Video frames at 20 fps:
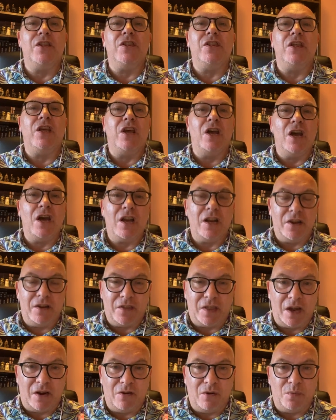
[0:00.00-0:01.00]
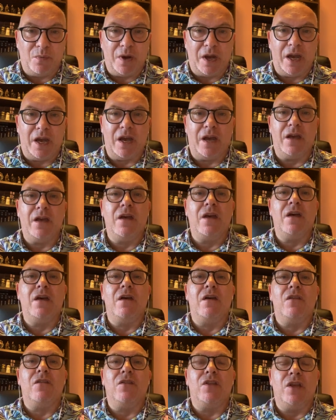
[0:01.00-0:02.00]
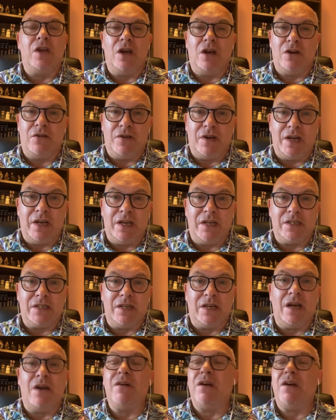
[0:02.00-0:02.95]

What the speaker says: The earlier they're aware, the earlier it is.